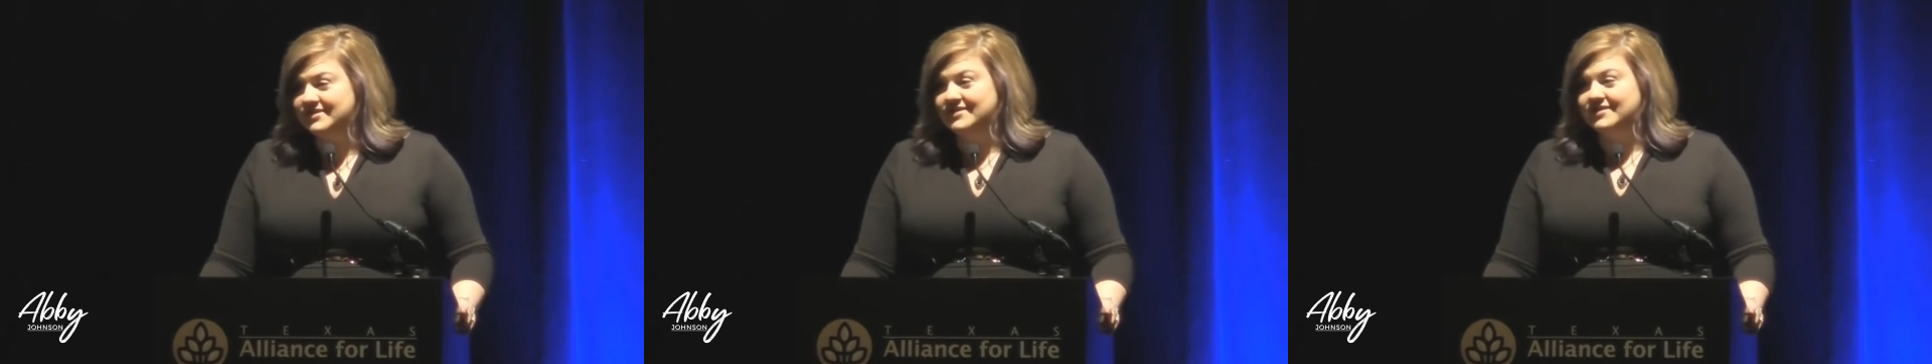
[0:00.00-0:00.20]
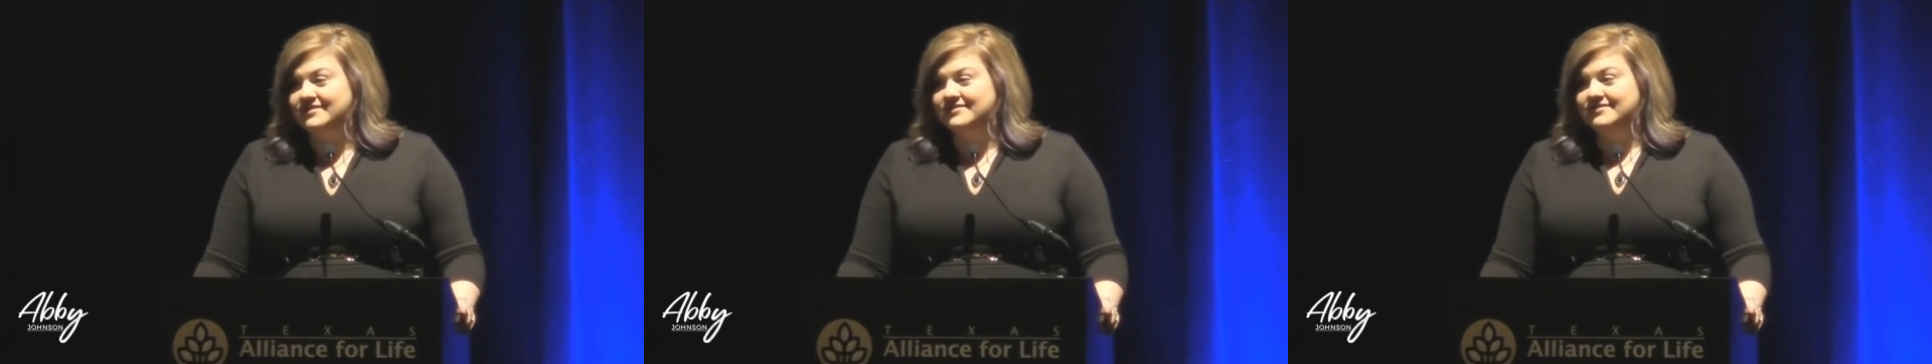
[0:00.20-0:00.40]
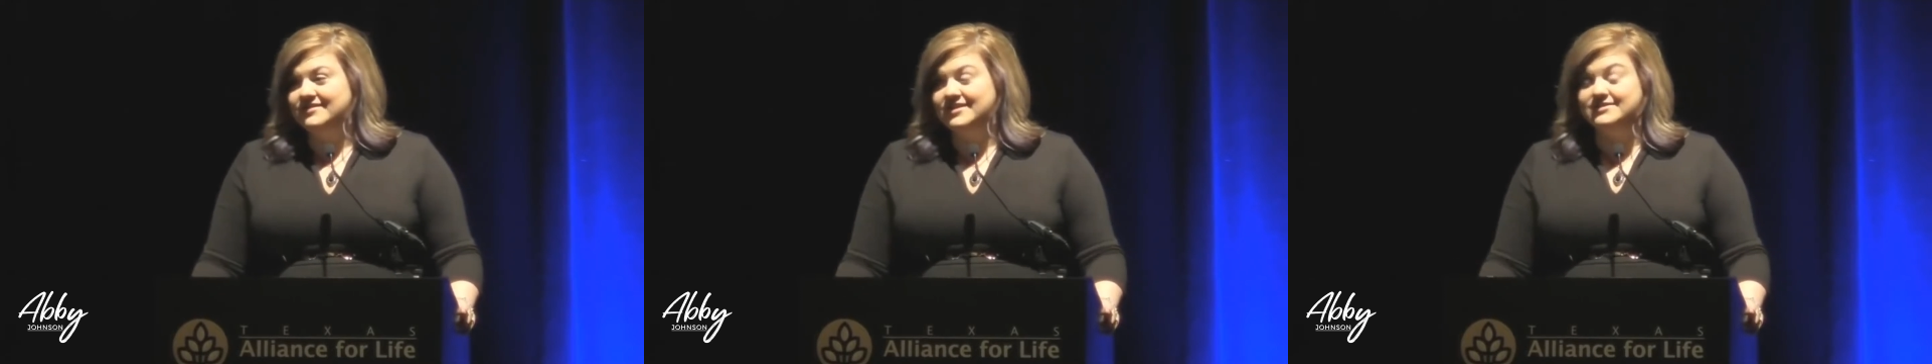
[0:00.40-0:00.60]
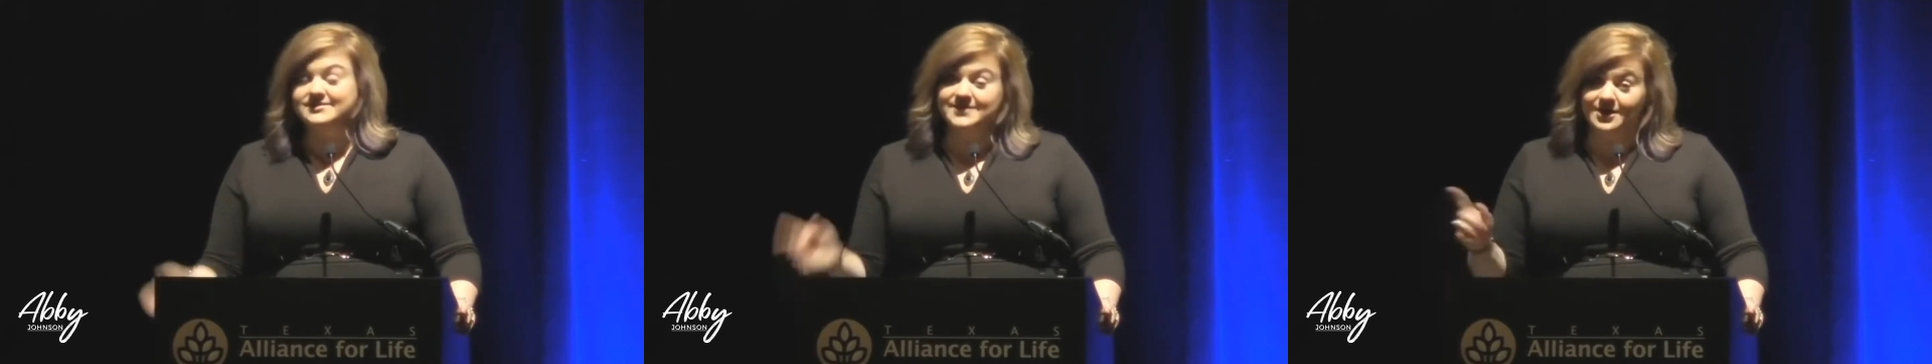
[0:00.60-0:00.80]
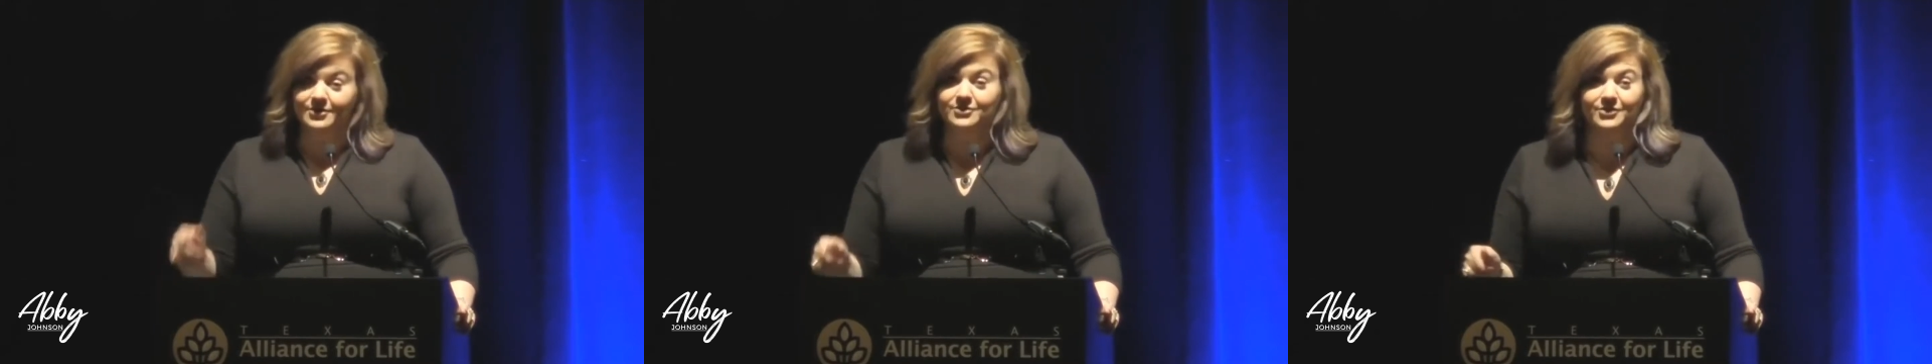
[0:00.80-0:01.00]
and it's
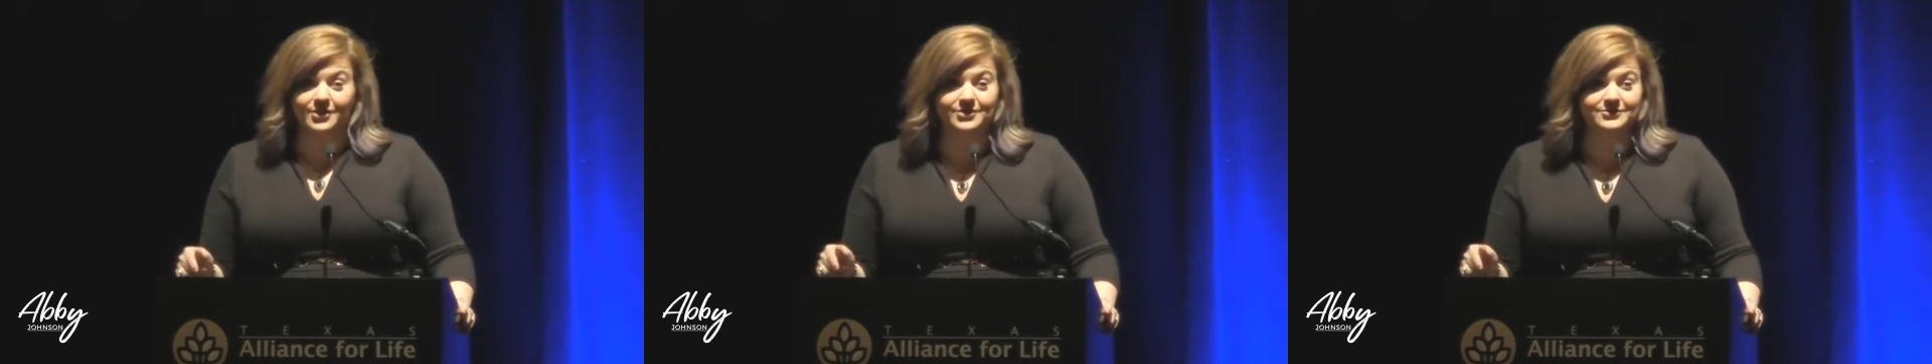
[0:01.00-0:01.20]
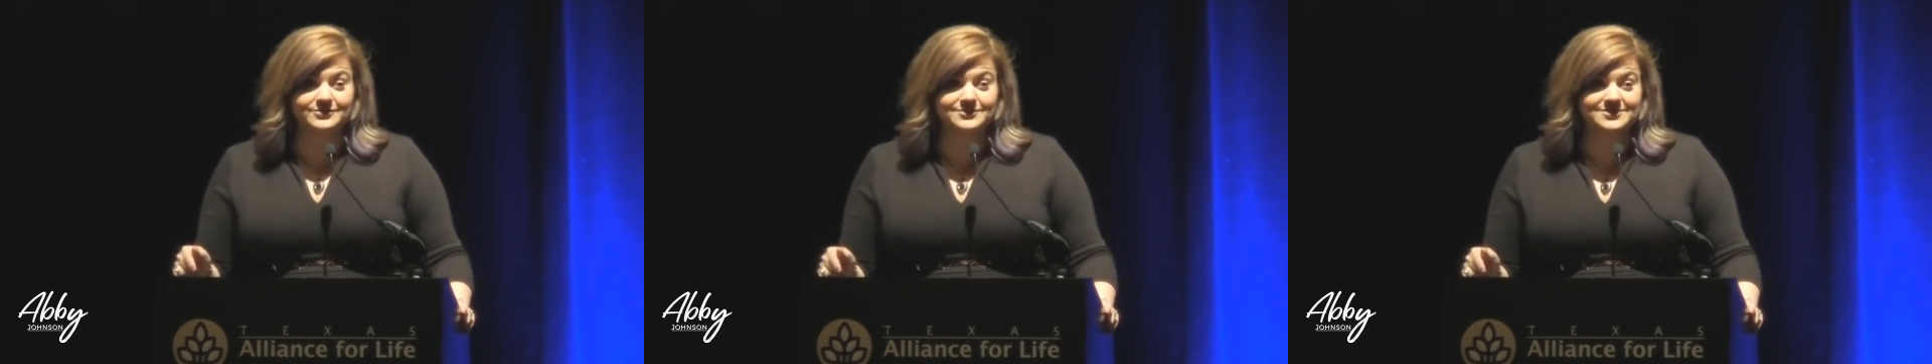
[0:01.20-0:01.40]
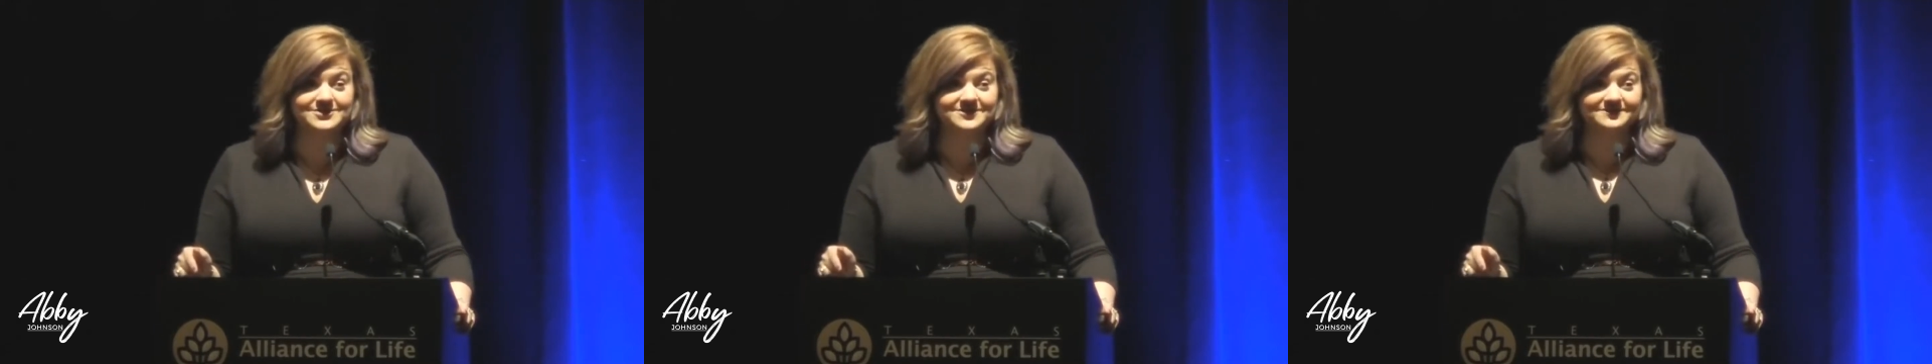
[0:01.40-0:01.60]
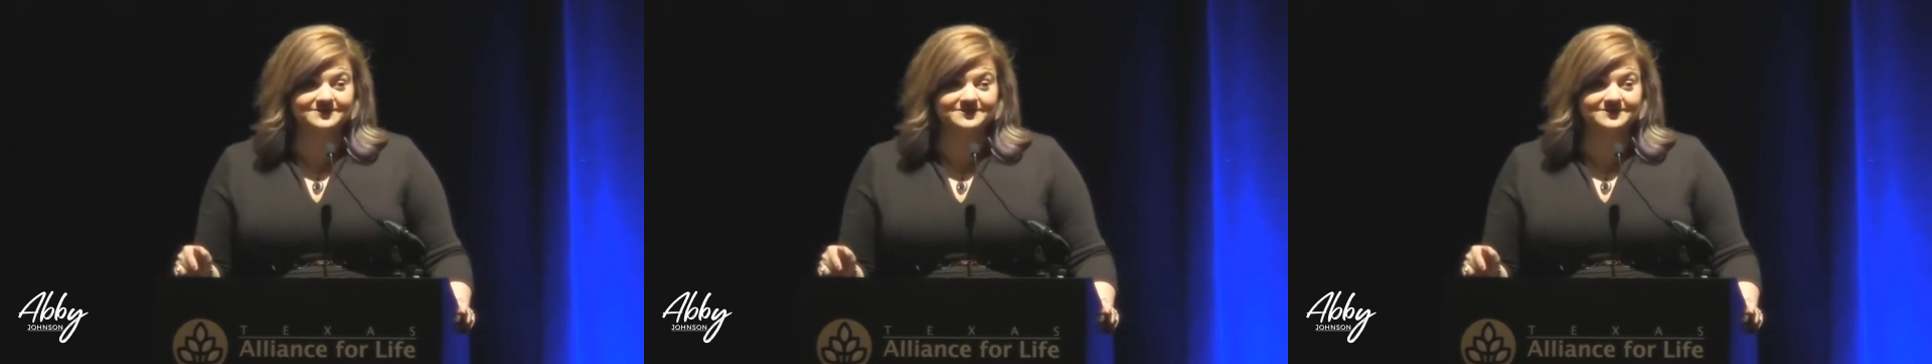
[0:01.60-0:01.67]
now closed.